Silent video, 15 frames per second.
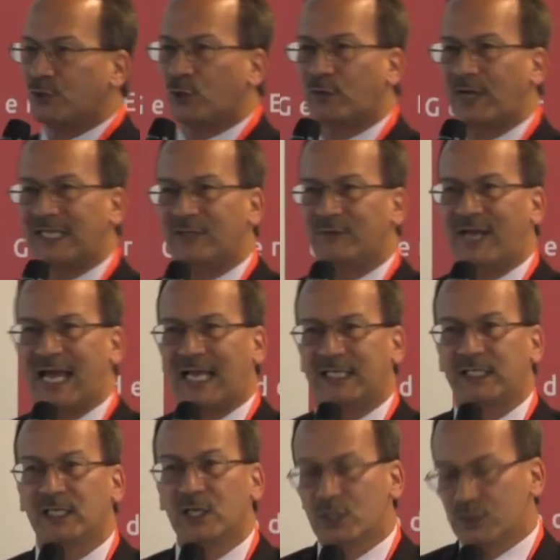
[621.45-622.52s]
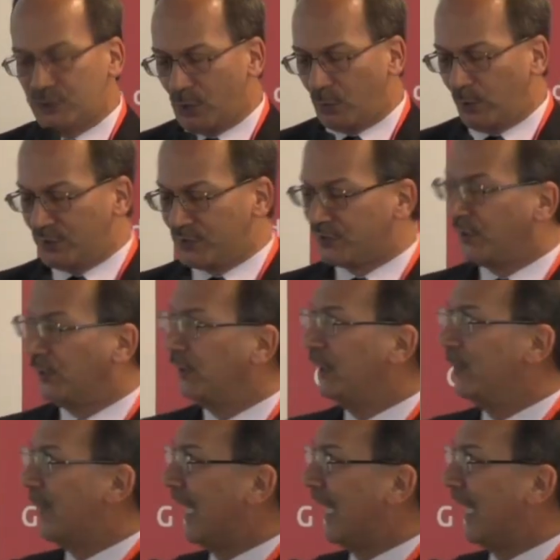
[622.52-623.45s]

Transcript: Rio Grande valley. So we're certainly